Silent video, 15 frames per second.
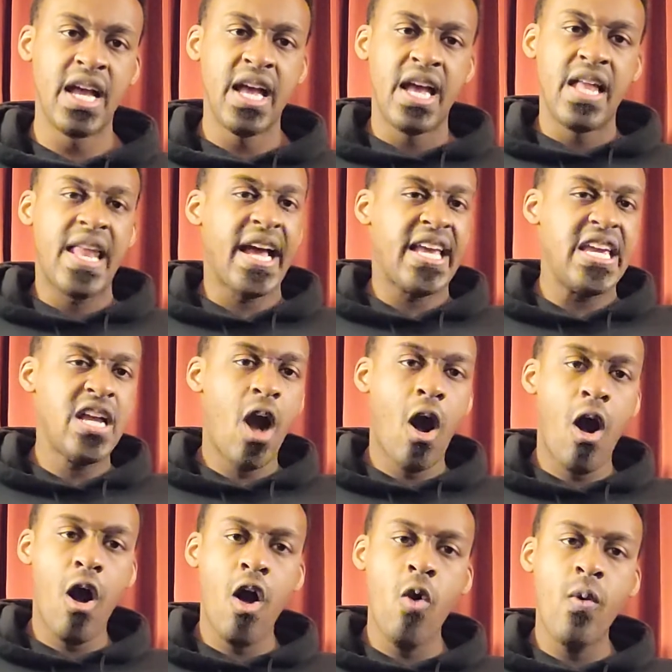like he
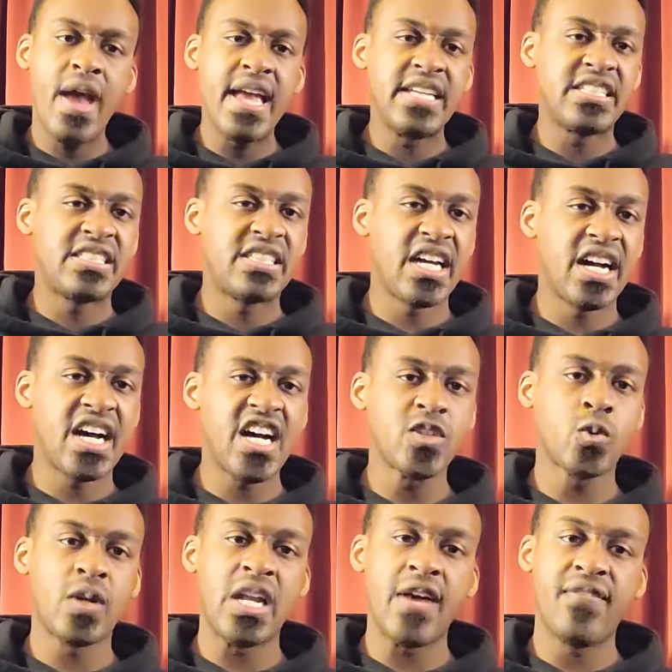always does
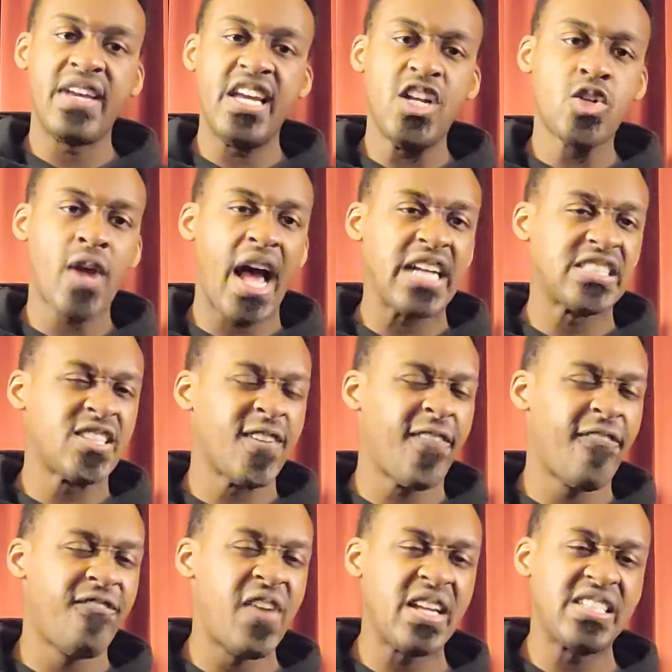whenever he tries to
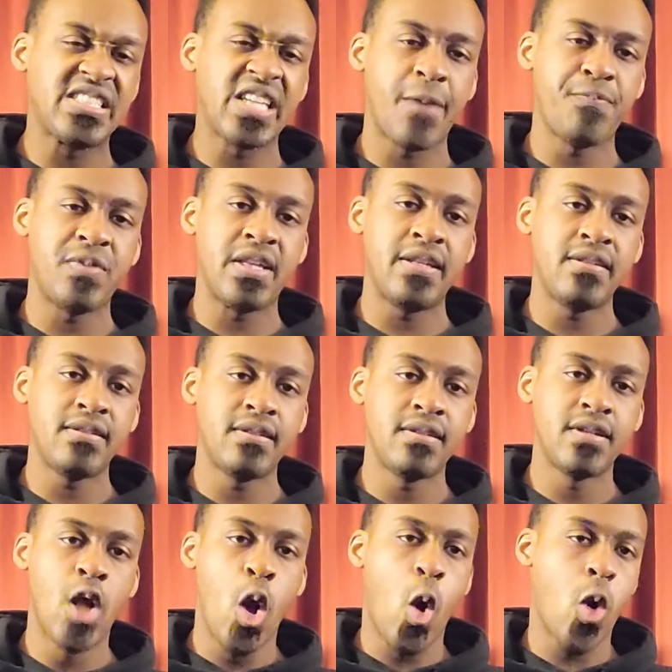fix something
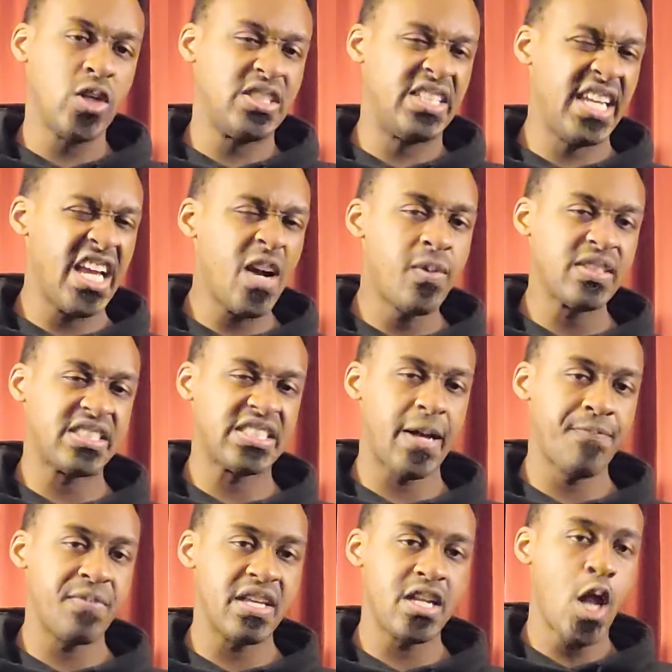or deal with
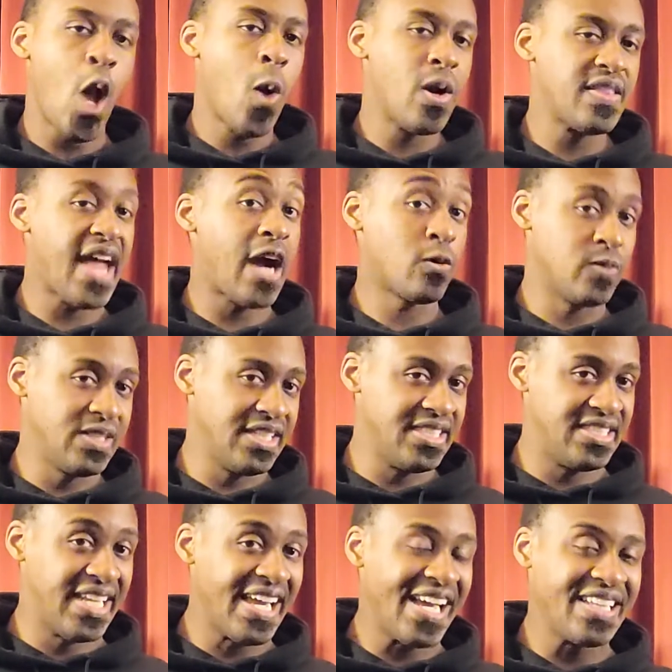something without really
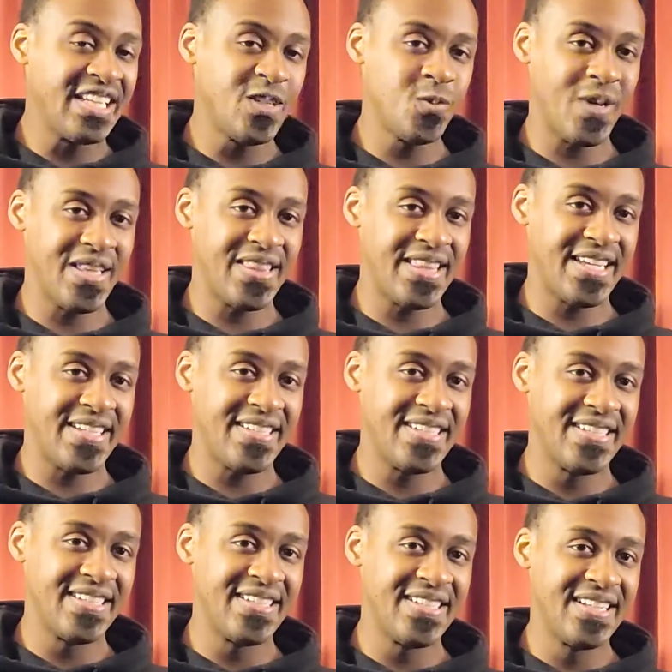dealing with it.
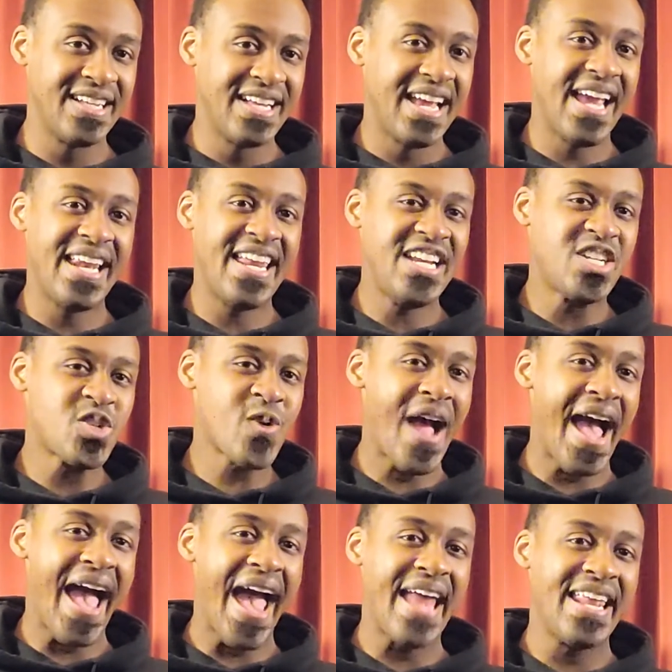And he
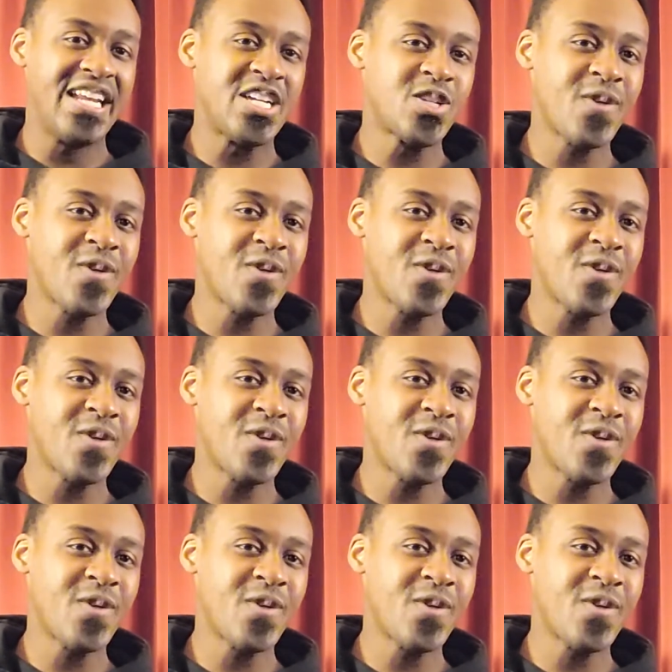tried, and